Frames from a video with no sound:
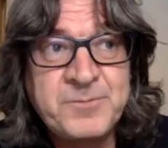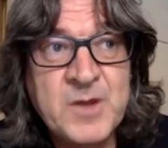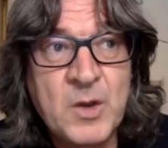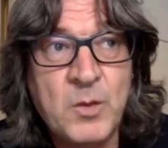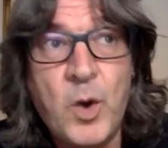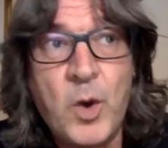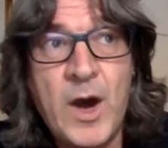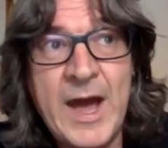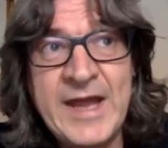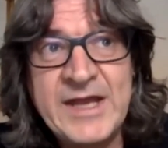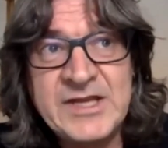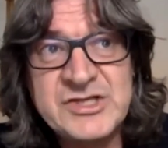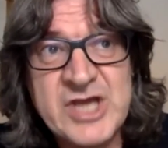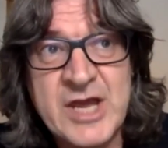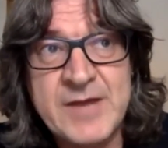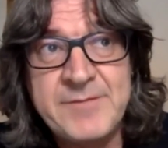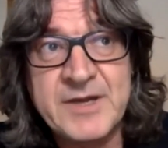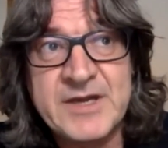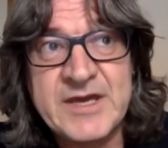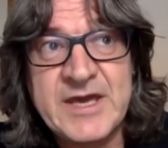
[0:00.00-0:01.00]
what
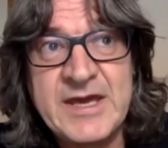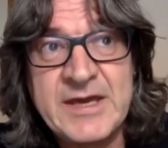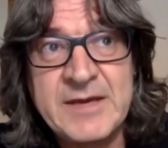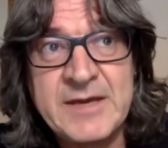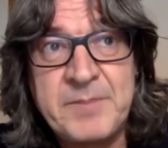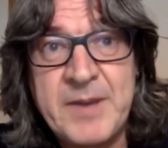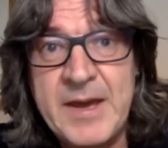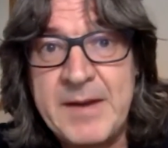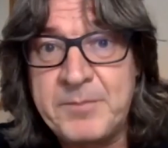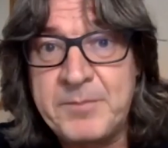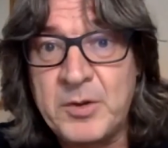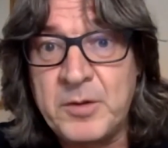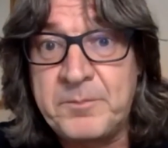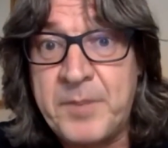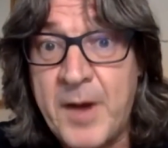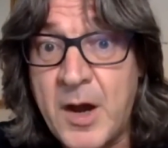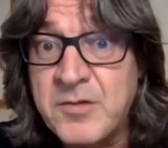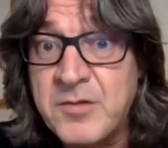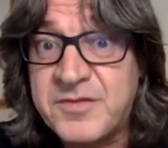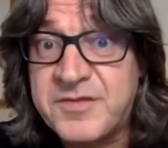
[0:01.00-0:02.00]
AJ McKee and Pitbull
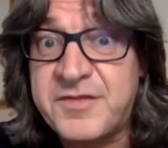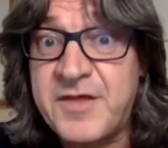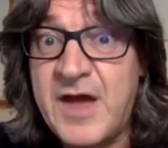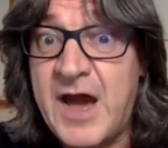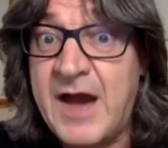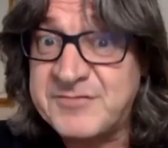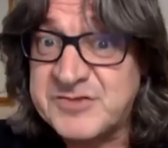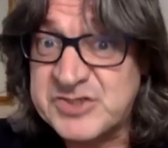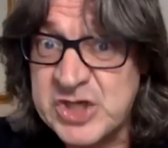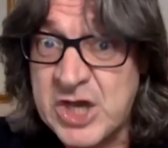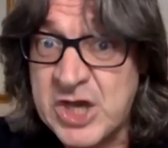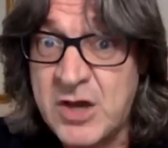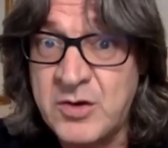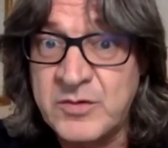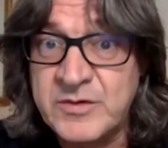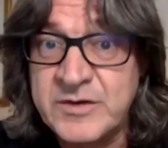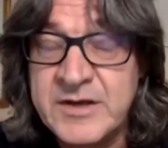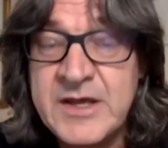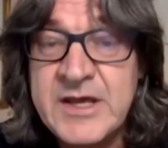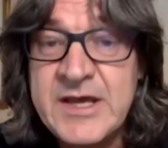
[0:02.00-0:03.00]
both have
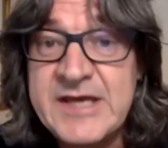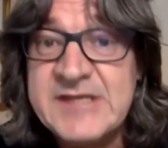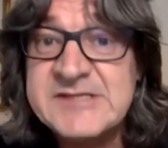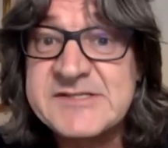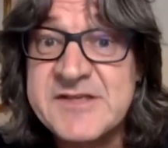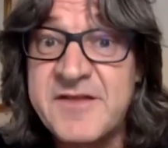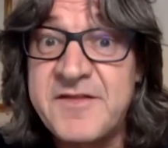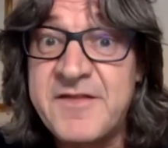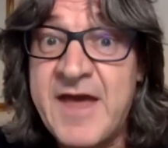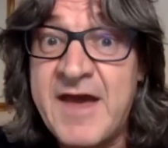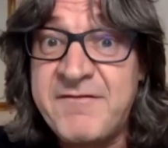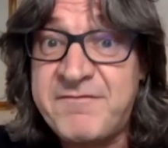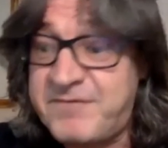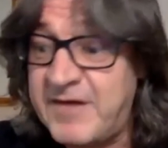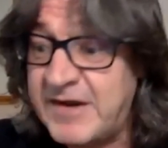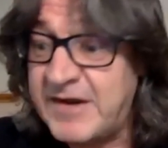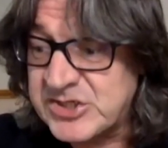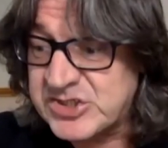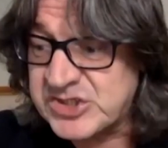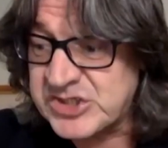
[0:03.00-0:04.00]
shown is that they're
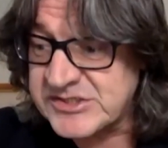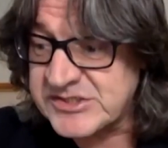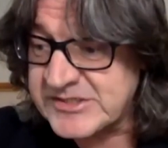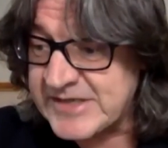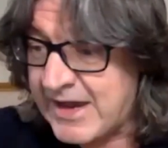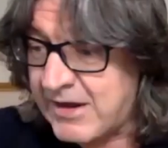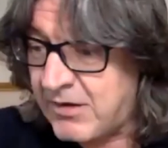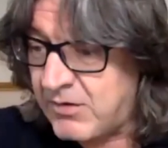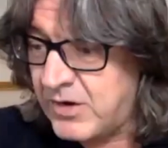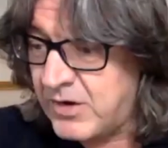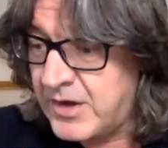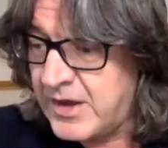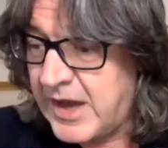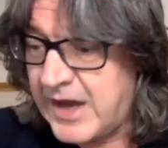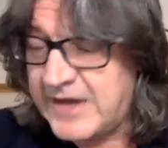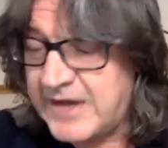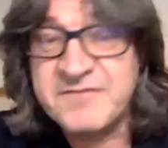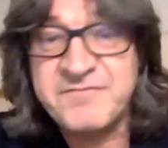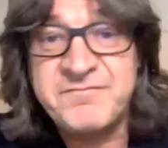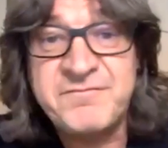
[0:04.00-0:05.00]
finishers now
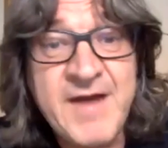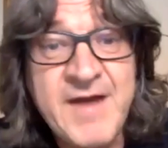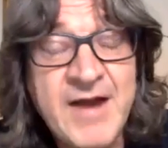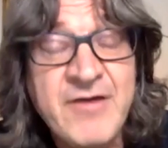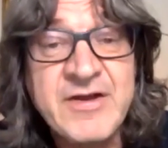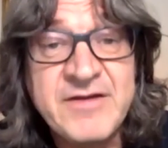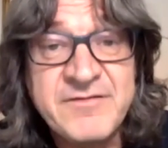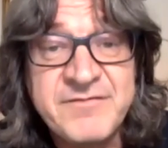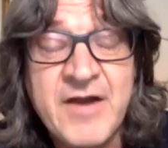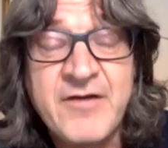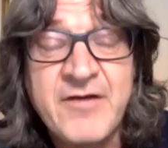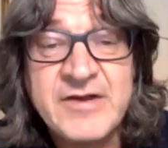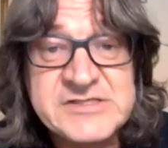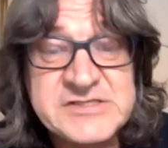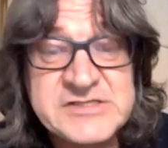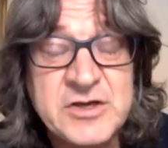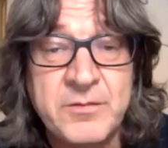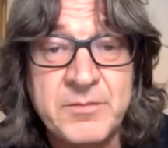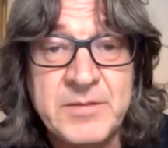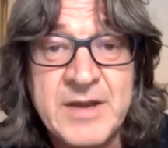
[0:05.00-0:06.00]
at the very, very
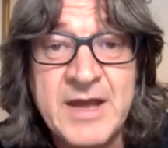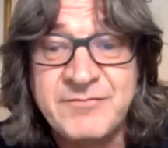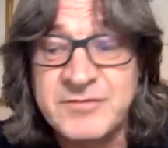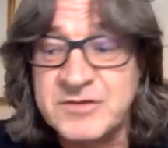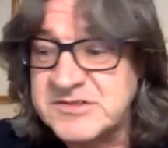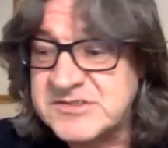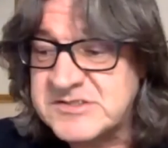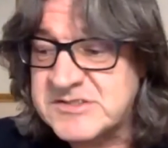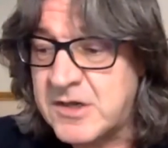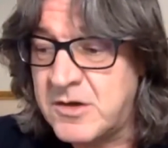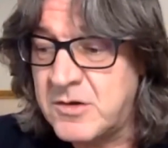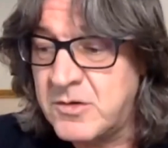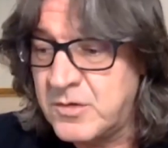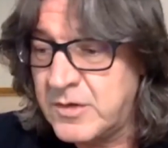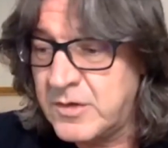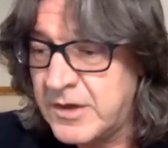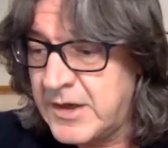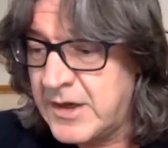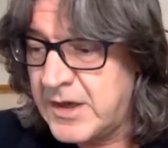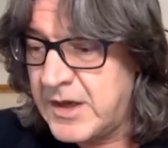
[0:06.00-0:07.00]
top level. So
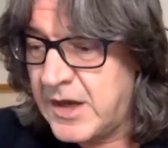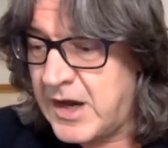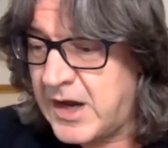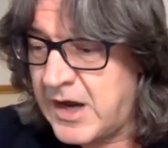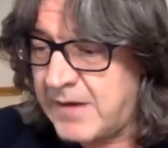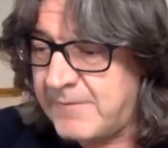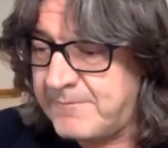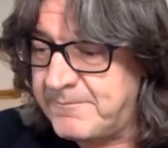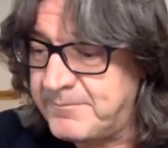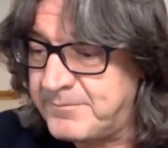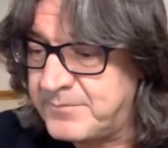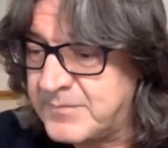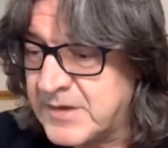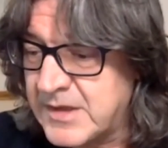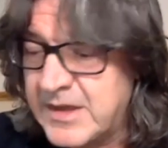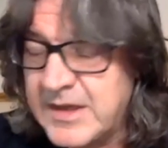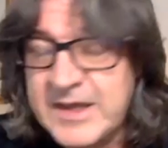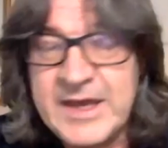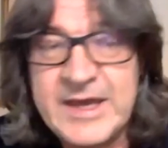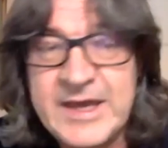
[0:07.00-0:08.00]

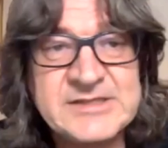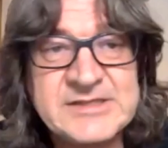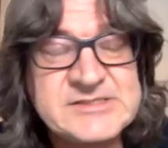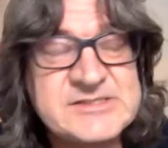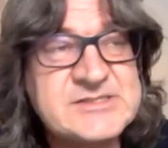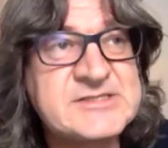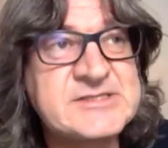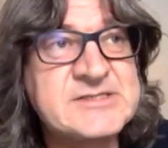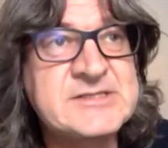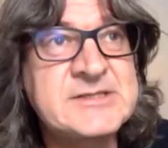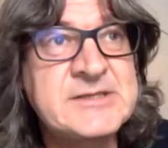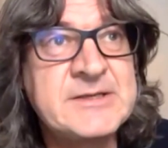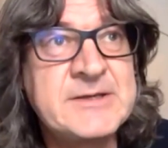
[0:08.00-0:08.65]
it's